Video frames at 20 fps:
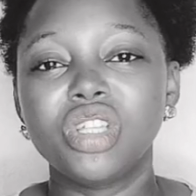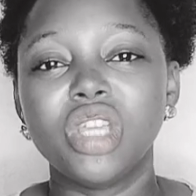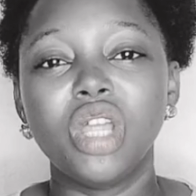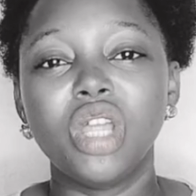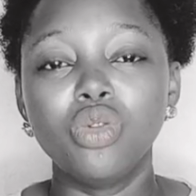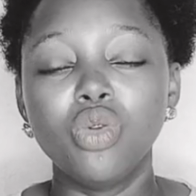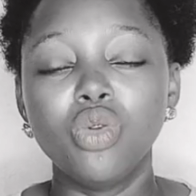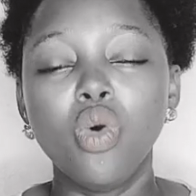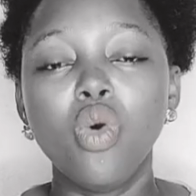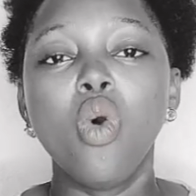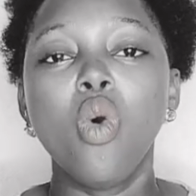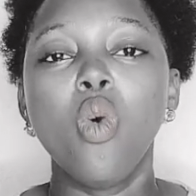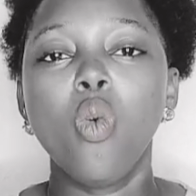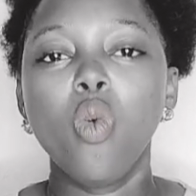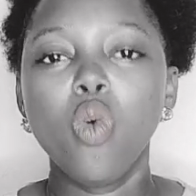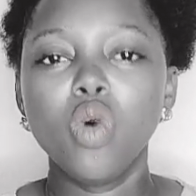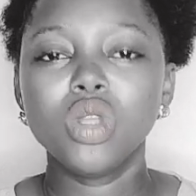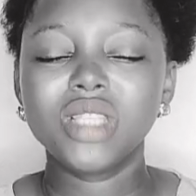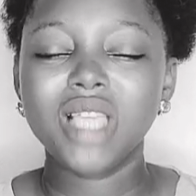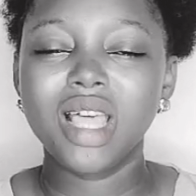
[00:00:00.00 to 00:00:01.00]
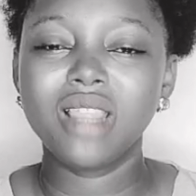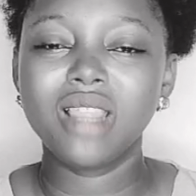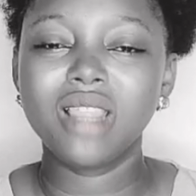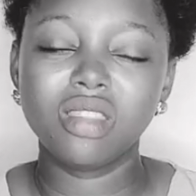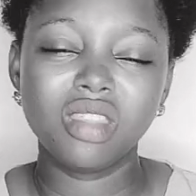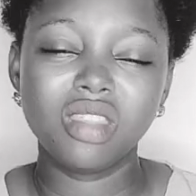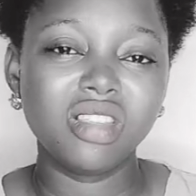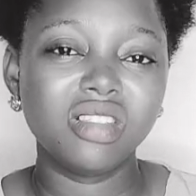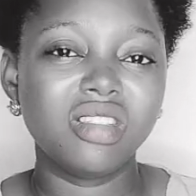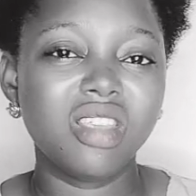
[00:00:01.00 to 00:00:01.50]
and know what are the
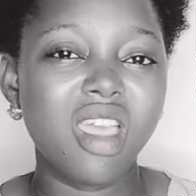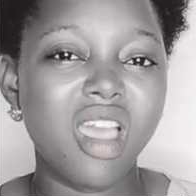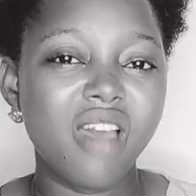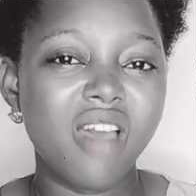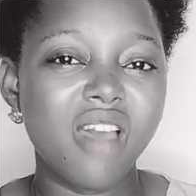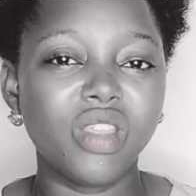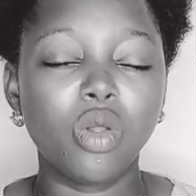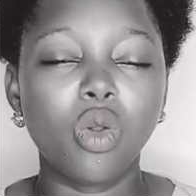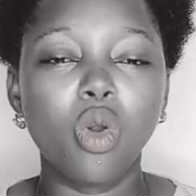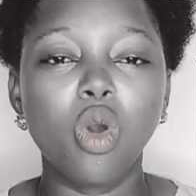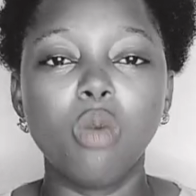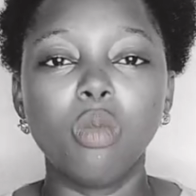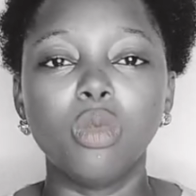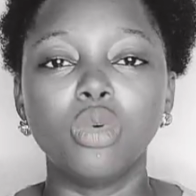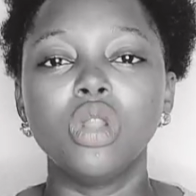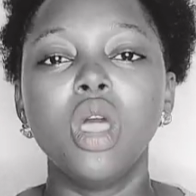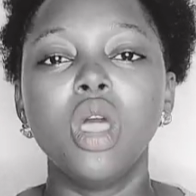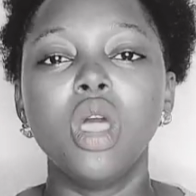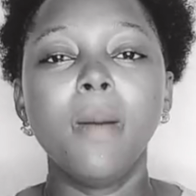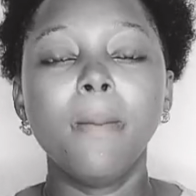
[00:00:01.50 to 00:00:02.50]
things they have in common.